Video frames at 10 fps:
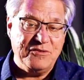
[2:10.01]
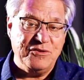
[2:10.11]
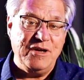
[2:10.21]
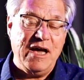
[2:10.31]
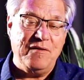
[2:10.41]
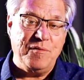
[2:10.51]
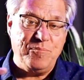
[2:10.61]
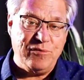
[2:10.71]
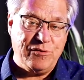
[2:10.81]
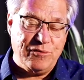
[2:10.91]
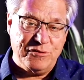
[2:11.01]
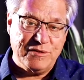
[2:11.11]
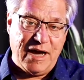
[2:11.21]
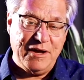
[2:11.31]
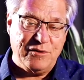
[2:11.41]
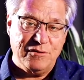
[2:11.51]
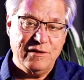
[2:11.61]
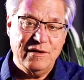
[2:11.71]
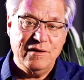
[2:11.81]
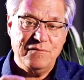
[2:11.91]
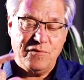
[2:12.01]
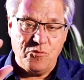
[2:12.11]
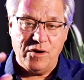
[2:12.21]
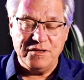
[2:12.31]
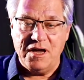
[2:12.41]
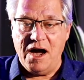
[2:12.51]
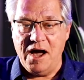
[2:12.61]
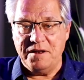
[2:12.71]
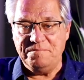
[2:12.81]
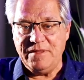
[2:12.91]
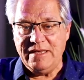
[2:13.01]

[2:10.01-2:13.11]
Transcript: So you have a plural title for one God.